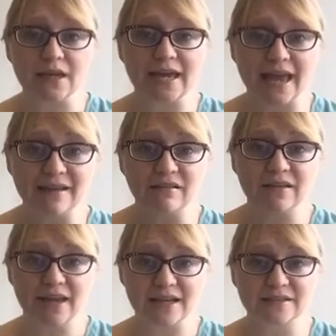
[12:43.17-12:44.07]
getting
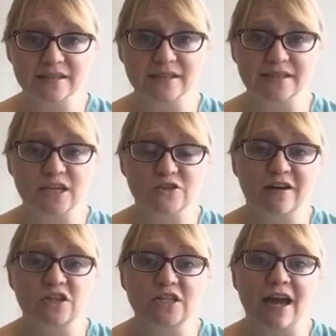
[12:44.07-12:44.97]
to the stage
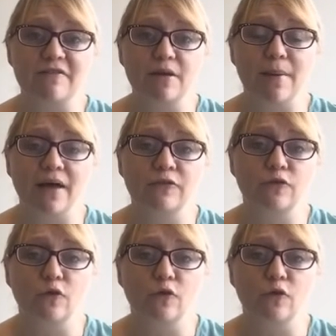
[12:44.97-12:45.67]
of actually having a bath.